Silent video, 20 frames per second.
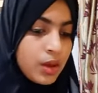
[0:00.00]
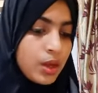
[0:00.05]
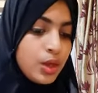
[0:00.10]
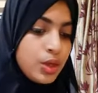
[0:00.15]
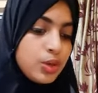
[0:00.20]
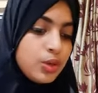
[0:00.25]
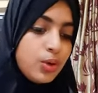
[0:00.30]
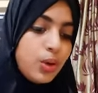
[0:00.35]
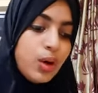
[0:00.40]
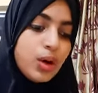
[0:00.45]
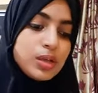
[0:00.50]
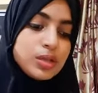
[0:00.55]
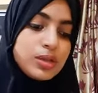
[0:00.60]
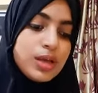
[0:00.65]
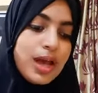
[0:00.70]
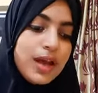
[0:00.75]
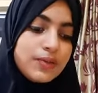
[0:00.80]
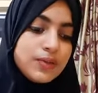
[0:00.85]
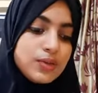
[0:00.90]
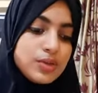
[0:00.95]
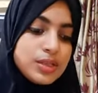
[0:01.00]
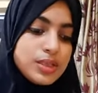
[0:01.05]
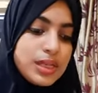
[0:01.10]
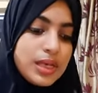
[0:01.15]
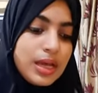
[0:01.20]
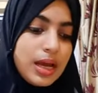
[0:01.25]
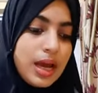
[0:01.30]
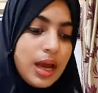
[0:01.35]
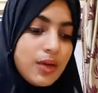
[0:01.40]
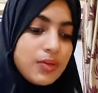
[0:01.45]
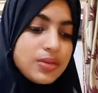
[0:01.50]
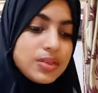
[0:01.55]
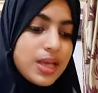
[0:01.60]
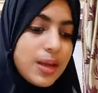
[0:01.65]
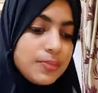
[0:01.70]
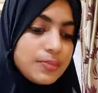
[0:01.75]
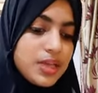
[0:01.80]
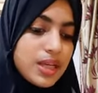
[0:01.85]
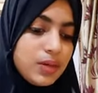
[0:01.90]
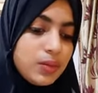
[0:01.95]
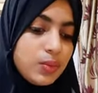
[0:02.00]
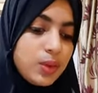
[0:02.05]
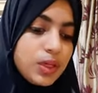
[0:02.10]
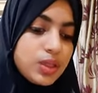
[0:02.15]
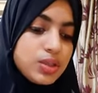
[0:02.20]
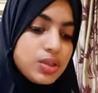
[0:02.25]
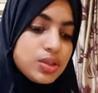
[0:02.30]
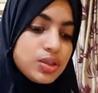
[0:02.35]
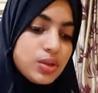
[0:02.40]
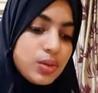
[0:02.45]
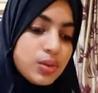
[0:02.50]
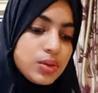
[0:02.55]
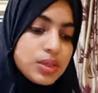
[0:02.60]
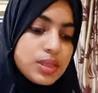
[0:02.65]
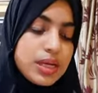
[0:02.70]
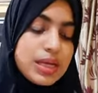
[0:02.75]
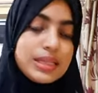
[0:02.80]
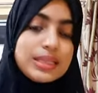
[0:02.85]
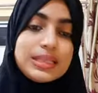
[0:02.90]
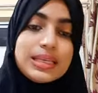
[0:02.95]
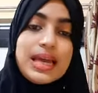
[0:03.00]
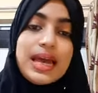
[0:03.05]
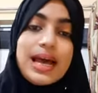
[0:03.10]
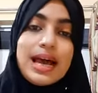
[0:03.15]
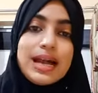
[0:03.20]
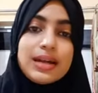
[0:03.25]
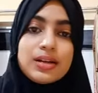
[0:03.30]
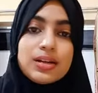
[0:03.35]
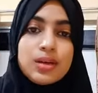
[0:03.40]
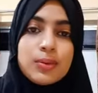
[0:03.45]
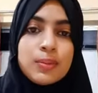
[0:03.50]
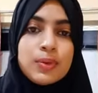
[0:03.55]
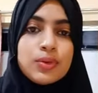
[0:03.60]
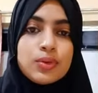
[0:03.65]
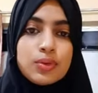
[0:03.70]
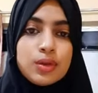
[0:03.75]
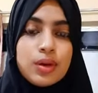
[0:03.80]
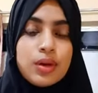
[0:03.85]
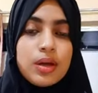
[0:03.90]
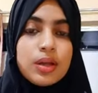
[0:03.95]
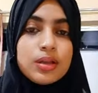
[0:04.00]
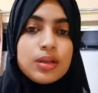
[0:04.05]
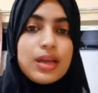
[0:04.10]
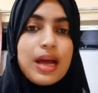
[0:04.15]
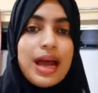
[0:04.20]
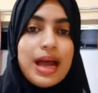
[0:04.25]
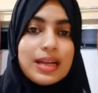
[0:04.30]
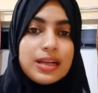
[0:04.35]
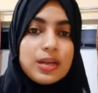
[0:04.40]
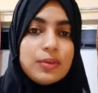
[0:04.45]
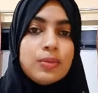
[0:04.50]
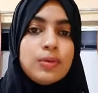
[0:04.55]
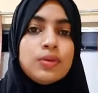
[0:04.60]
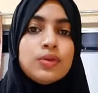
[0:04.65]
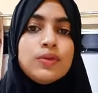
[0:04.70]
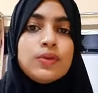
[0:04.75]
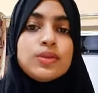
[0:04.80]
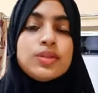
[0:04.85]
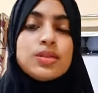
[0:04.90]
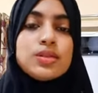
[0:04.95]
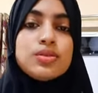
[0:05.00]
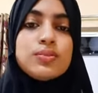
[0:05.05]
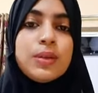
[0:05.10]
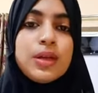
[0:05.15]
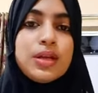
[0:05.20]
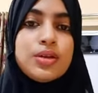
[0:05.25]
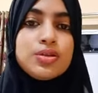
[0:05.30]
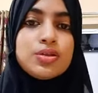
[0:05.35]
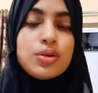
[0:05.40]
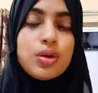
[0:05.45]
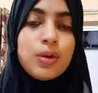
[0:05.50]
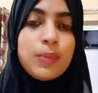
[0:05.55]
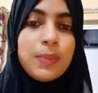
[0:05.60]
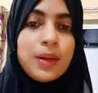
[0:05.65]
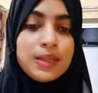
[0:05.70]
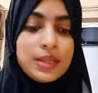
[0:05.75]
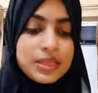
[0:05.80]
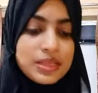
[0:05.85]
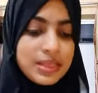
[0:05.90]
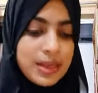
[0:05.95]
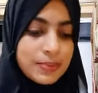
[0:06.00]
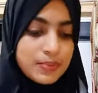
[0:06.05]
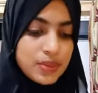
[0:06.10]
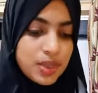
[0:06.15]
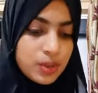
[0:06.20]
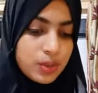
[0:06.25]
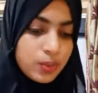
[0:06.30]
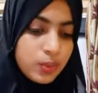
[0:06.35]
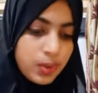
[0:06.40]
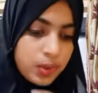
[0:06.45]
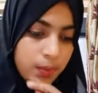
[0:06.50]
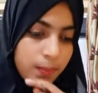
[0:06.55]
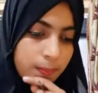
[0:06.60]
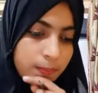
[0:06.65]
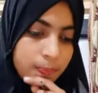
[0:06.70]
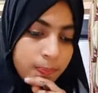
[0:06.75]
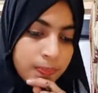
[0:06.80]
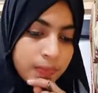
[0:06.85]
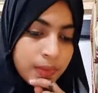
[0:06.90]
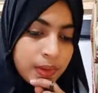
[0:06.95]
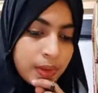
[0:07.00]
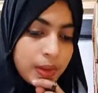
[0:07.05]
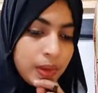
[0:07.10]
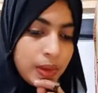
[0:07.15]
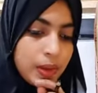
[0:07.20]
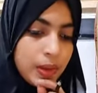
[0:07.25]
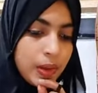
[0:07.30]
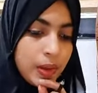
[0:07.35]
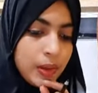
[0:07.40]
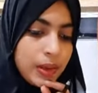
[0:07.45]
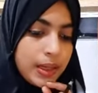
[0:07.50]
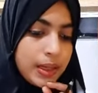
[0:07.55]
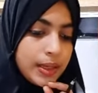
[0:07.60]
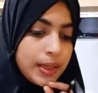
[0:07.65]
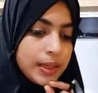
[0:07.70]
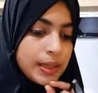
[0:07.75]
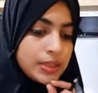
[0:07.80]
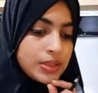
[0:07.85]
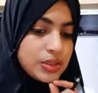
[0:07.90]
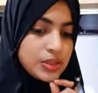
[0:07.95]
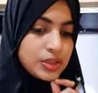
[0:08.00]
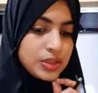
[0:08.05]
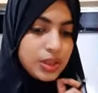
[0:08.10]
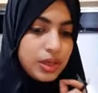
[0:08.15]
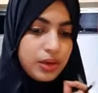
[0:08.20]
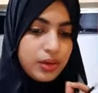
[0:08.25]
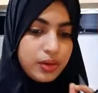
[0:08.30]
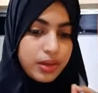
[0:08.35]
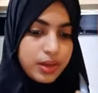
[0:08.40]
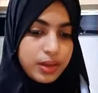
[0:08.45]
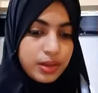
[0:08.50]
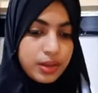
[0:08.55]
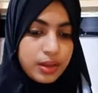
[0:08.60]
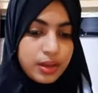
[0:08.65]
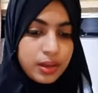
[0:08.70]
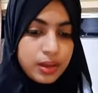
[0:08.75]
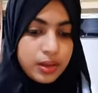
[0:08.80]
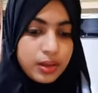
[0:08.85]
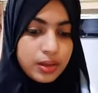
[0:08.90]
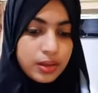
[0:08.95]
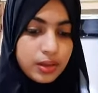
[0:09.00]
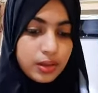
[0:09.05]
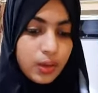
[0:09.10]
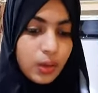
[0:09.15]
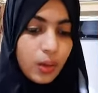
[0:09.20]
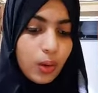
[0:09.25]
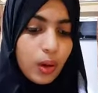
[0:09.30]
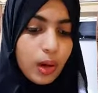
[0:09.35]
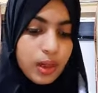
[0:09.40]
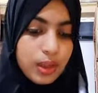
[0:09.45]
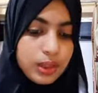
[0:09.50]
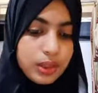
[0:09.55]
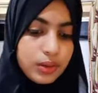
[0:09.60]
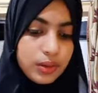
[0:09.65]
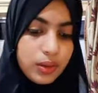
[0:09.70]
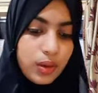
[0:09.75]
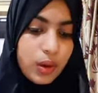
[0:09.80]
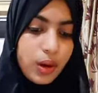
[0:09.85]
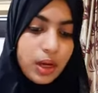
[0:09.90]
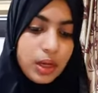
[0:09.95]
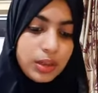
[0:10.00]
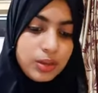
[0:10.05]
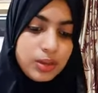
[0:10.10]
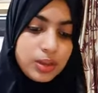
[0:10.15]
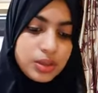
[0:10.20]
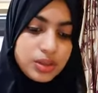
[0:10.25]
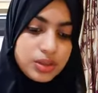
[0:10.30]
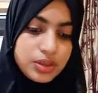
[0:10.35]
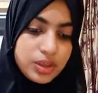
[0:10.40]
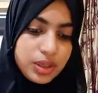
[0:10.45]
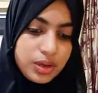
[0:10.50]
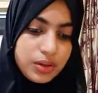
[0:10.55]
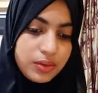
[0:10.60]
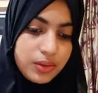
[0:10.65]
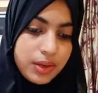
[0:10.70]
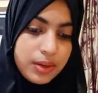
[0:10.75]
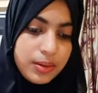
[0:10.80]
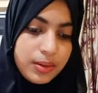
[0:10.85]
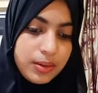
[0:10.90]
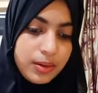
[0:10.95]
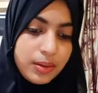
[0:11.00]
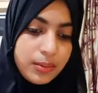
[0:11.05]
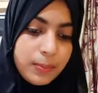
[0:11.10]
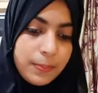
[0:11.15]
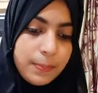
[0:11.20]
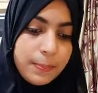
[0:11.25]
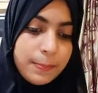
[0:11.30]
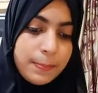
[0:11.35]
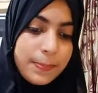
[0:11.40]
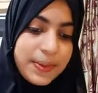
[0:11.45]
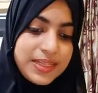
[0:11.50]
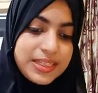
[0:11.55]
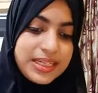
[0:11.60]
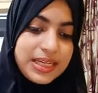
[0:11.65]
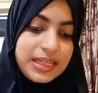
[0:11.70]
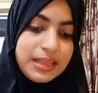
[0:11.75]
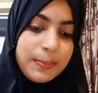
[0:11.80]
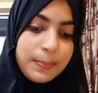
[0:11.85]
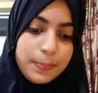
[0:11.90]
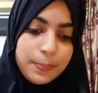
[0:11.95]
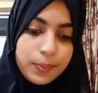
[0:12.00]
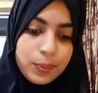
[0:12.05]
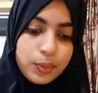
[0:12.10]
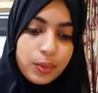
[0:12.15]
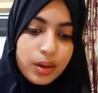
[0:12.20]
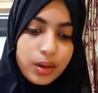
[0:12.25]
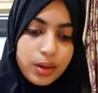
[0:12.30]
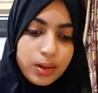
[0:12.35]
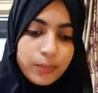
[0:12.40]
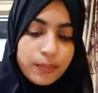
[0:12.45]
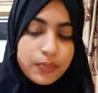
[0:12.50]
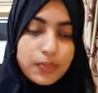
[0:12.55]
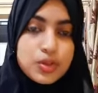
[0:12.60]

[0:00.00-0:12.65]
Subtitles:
You also have to see how subject word shows its attribute. The attribute which is being showed by the subject word. Okay, children. All good children pity the poor.